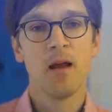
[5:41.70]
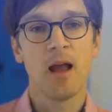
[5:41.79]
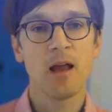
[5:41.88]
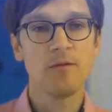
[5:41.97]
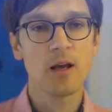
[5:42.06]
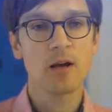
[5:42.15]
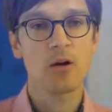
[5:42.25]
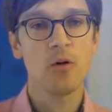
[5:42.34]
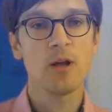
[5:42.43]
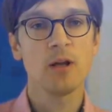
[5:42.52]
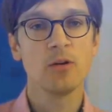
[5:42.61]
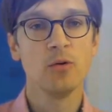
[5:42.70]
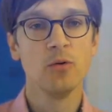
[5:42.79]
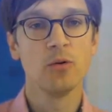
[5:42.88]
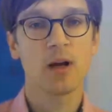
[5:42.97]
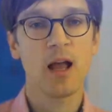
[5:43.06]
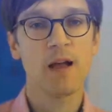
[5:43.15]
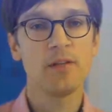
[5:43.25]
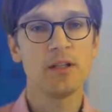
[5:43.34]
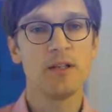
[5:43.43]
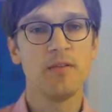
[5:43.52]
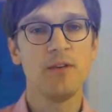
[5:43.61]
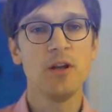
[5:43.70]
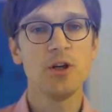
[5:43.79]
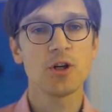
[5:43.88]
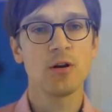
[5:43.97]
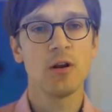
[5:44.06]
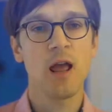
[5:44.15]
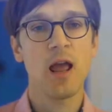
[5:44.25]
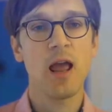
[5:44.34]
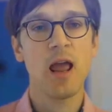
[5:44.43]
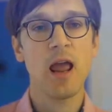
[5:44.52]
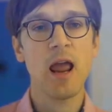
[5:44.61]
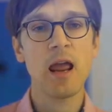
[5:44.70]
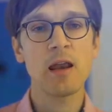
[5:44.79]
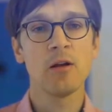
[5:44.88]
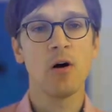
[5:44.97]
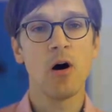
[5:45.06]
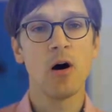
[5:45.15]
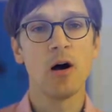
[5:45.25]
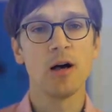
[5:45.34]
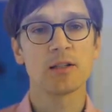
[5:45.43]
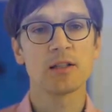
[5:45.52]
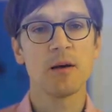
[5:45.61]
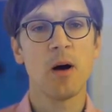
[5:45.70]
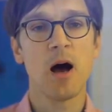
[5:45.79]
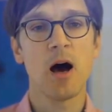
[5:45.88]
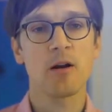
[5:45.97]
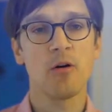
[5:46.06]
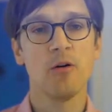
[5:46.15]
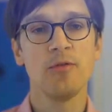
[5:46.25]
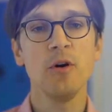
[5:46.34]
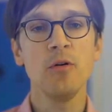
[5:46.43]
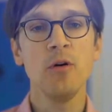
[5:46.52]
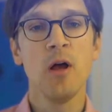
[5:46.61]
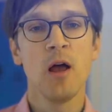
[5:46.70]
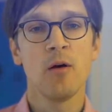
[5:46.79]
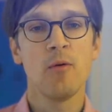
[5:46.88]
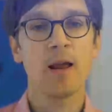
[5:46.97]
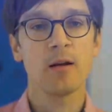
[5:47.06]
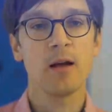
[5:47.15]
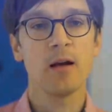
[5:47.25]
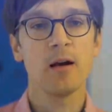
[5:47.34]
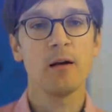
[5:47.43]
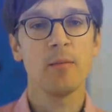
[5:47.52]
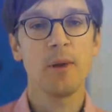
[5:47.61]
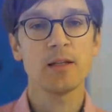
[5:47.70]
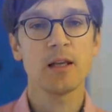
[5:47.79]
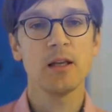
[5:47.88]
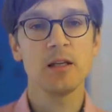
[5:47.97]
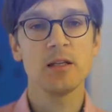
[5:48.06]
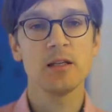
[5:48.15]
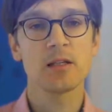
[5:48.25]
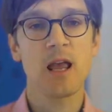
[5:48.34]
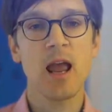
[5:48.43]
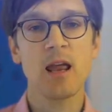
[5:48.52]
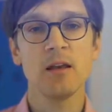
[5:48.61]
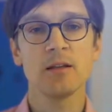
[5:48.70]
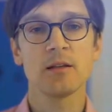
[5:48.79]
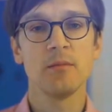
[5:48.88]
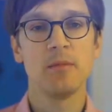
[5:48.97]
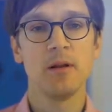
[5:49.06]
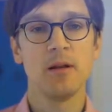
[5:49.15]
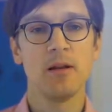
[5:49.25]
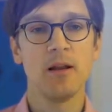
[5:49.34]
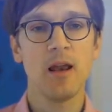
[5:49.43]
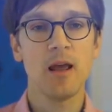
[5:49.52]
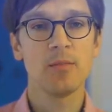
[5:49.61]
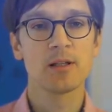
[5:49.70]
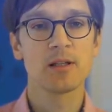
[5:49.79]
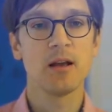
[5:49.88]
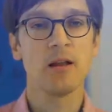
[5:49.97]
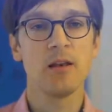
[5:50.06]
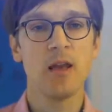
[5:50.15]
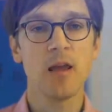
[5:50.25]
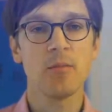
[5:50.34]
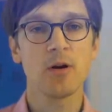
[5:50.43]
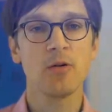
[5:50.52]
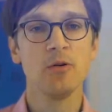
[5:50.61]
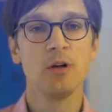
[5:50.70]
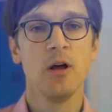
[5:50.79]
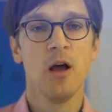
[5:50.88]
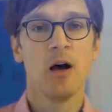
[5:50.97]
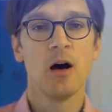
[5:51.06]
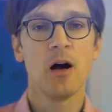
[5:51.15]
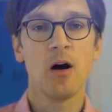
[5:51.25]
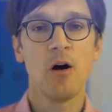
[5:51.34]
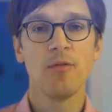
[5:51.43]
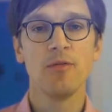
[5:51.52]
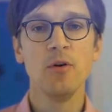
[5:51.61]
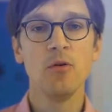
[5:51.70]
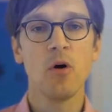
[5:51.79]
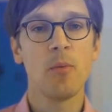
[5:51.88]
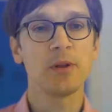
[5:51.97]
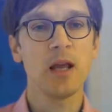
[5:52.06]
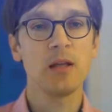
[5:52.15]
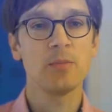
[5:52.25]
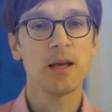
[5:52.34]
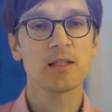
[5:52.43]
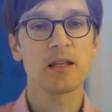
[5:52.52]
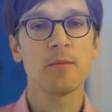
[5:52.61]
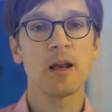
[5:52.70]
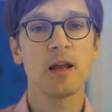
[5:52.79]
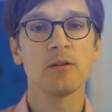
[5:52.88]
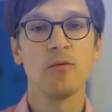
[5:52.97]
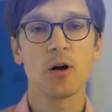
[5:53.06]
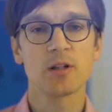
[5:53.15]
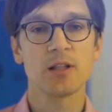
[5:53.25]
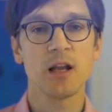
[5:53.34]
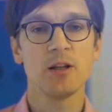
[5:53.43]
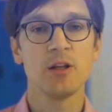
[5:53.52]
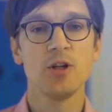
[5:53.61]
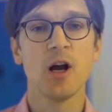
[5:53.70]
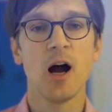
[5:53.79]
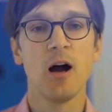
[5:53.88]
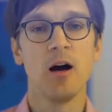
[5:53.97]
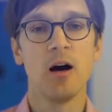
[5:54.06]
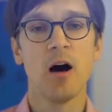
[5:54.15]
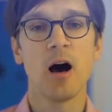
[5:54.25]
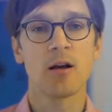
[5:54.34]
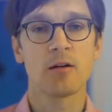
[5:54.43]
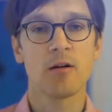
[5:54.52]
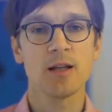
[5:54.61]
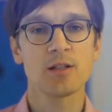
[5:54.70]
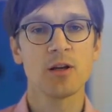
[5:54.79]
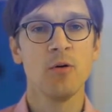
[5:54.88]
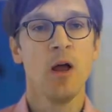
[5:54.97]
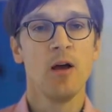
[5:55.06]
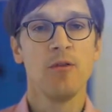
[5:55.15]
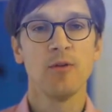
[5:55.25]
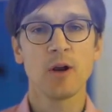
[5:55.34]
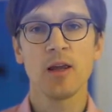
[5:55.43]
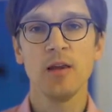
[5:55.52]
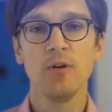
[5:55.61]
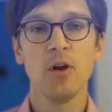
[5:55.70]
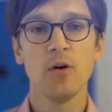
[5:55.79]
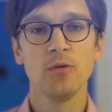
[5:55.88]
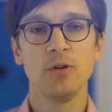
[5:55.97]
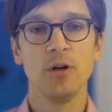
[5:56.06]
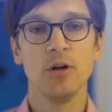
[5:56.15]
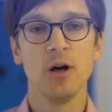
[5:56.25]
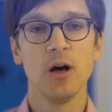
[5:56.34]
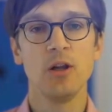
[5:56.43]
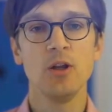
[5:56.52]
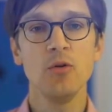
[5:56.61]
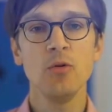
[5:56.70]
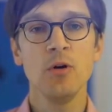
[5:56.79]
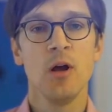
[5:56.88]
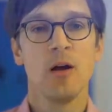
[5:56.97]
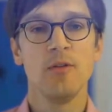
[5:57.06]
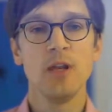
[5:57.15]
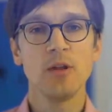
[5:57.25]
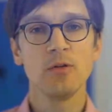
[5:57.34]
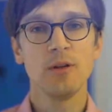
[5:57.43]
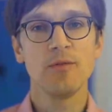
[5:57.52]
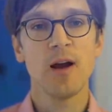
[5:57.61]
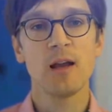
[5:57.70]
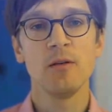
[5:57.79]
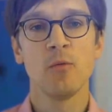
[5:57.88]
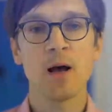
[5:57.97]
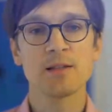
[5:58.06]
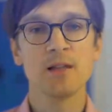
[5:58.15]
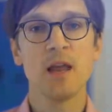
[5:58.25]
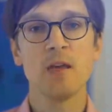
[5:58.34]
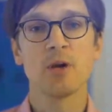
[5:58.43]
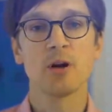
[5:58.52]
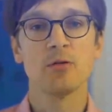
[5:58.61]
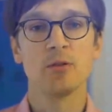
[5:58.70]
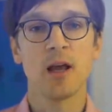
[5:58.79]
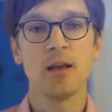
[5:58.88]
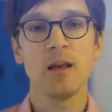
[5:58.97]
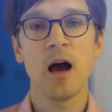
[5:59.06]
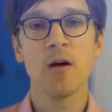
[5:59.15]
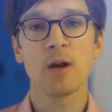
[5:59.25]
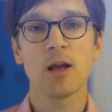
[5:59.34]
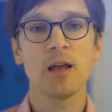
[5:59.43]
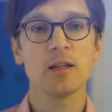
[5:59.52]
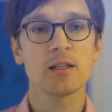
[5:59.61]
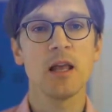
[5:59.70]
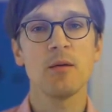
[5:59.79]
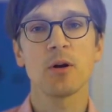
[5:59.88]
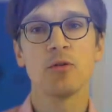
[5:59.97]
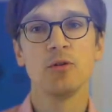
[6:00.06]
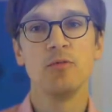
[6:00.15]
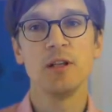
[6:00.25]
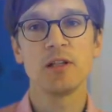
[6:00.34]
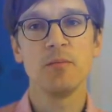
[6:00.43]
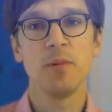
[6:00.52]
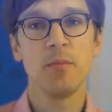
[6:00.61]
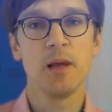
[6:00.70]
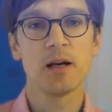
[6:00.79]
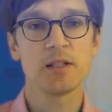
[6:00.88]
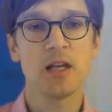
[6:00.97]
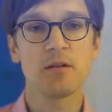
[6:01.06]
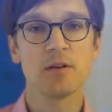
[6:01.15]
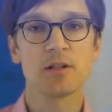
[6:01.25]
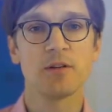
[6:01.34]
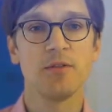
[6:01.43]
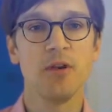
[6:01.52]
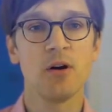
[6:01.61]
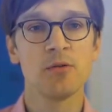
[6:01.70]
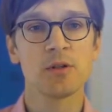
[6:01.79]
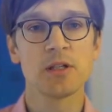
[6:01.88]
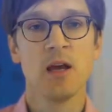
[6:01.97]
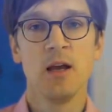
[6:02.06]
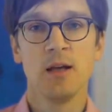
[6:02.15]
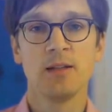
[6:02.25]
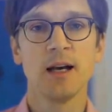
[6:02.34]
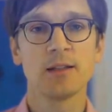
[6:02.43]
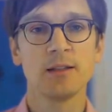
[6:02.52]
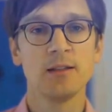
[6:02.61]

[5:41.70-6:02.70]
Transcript: And we are going to have this definition n uh, sub r of u, where uh, basically this is n uh, labels the neighborhood uh, of u obtained by some random walk strategy r, uh, r, right? So for a given node uh, u, we need to define what's the neighborhood. And in our case, neighborhood will simply be a sequence of nodes that